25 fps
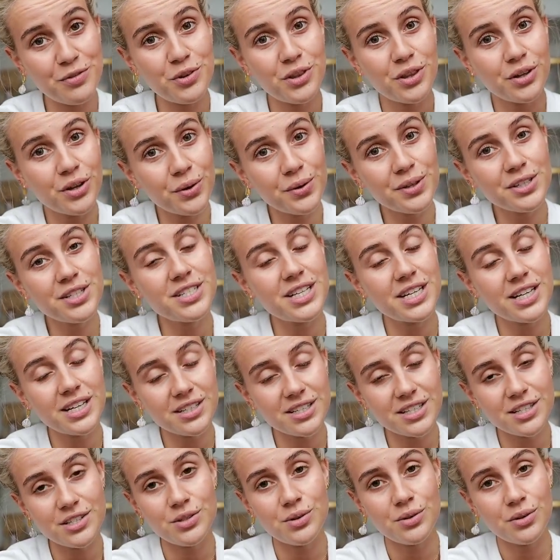you're going to take a
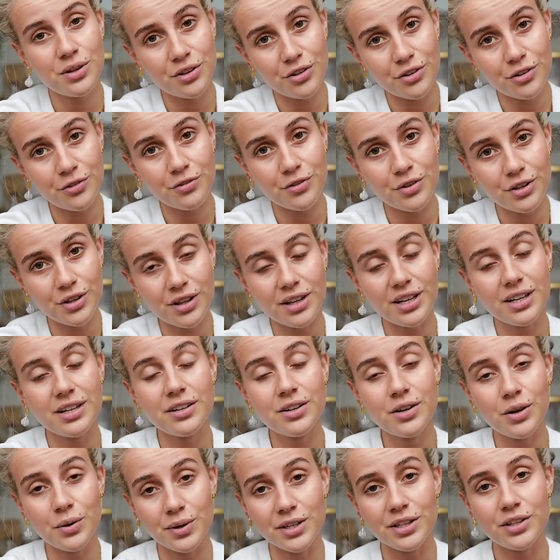tattoo under your foot, it's
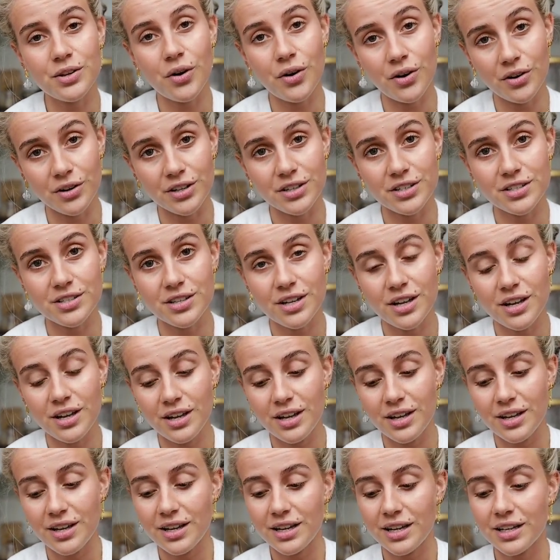going to hurt.
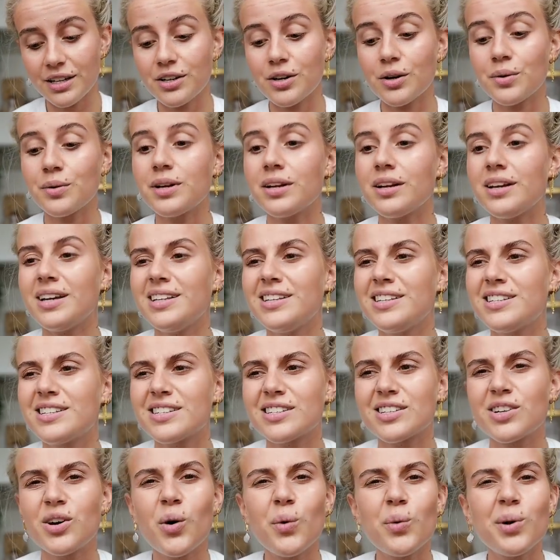It's
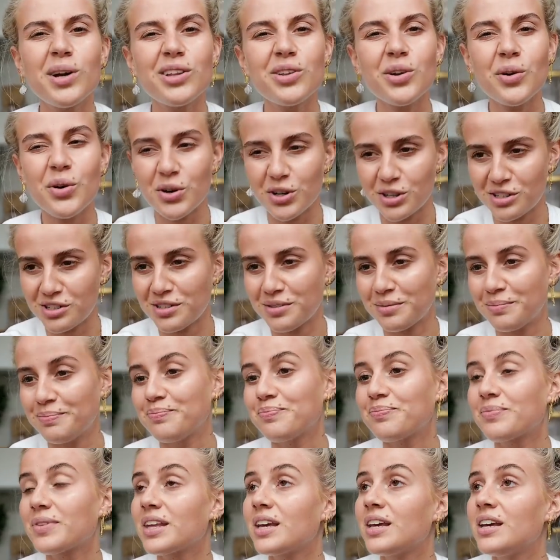going to hurt.
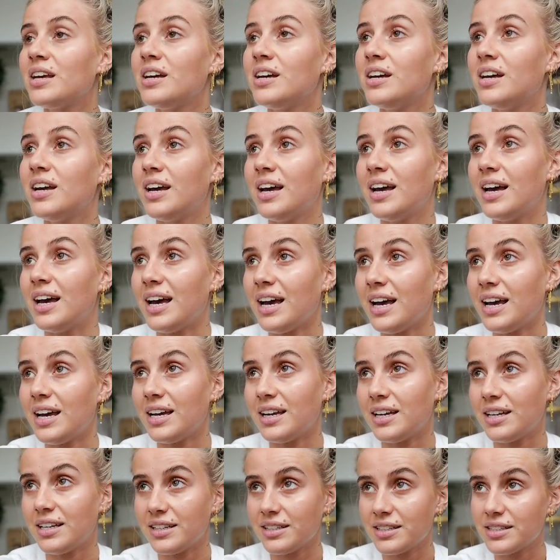
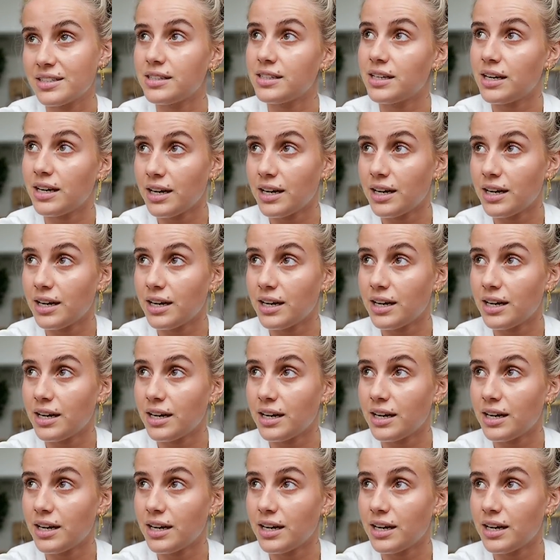And